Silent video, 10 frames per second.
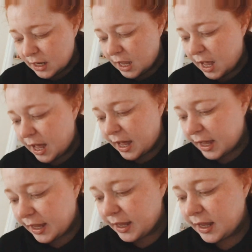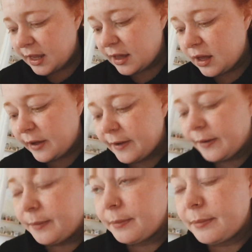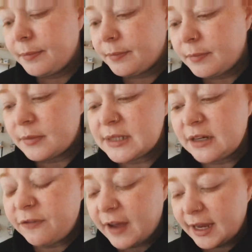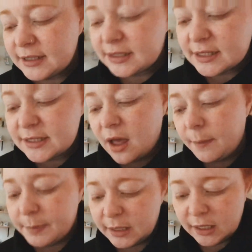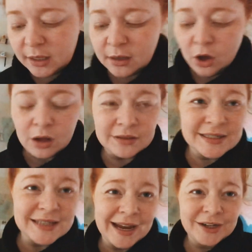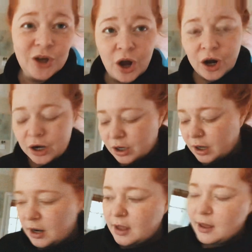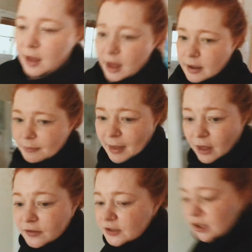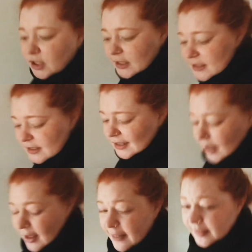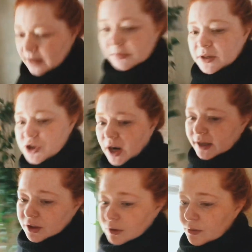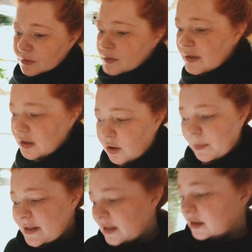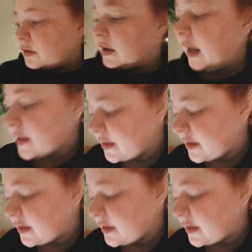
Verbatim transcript: I um, did find this company called Sidecar um, Health Insurance that I'm gonna try and use. You can basically, you can cancel